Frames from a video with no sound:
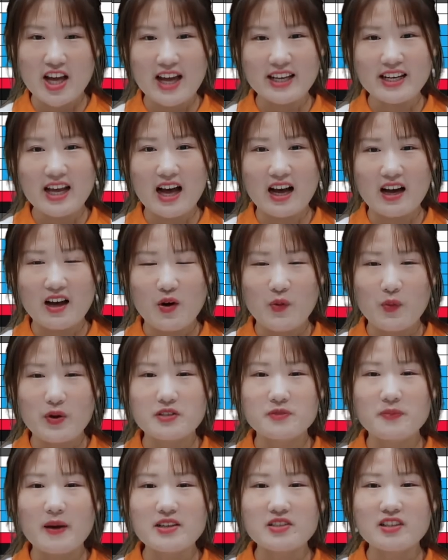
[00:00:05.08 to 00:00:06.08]
China. We
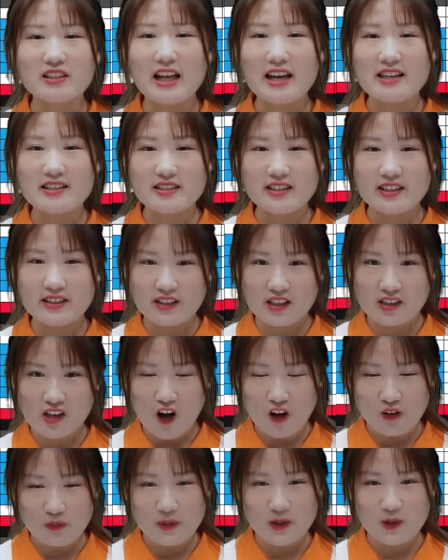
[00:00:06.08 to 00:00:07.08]
specialized in the
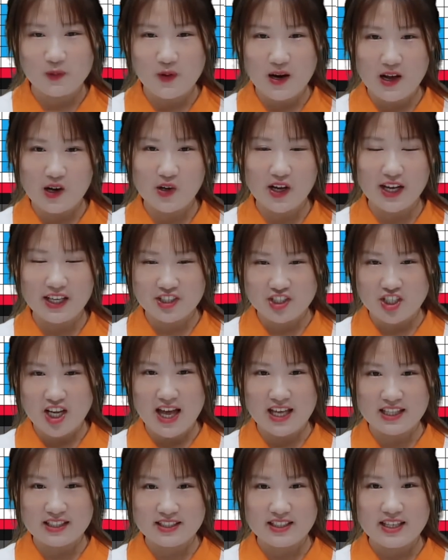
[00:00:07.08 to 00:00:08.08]
common rail
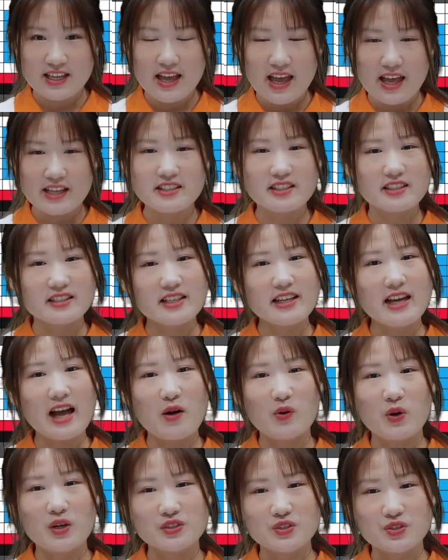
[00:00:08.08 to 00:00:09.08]
inject. And today
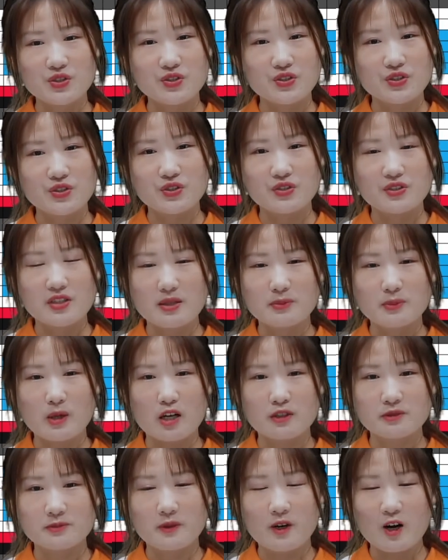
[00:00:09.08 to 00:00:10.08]
I want to show you some
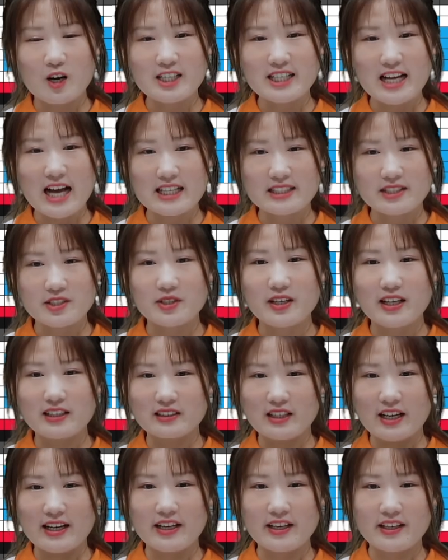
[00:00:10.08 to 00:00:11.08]
of product in the
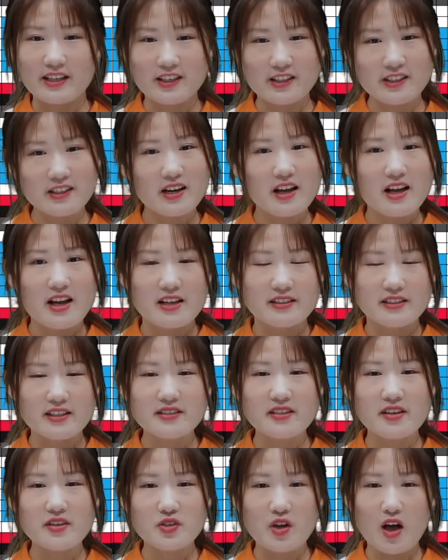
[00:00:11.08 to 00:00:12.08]
light here.
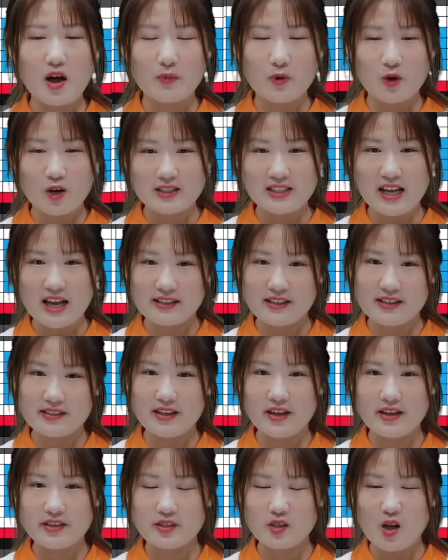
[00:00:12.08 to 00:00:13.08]
This is our product, this
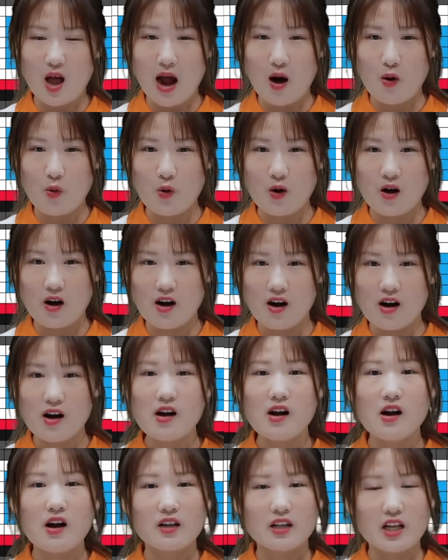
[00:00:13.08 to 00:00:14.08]
is our
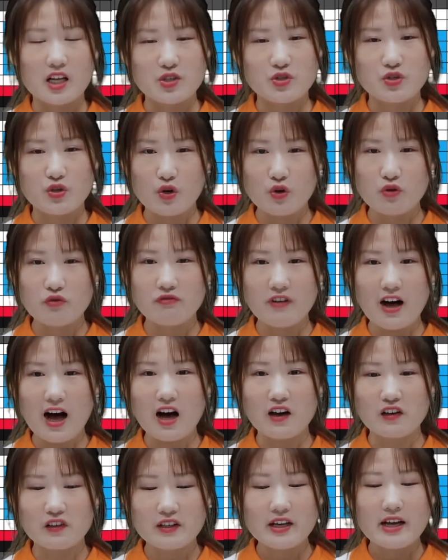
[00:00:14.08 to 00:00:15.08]
control
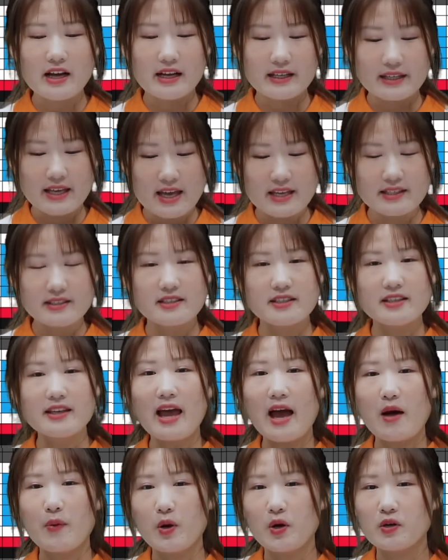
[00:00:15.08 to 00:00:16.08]
valve. Yesterday
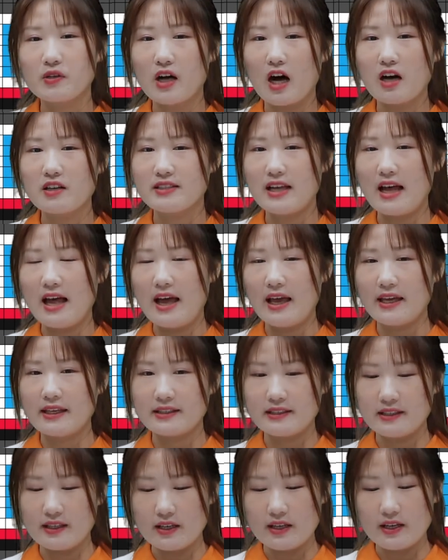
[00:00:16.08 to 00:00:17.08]
I will got an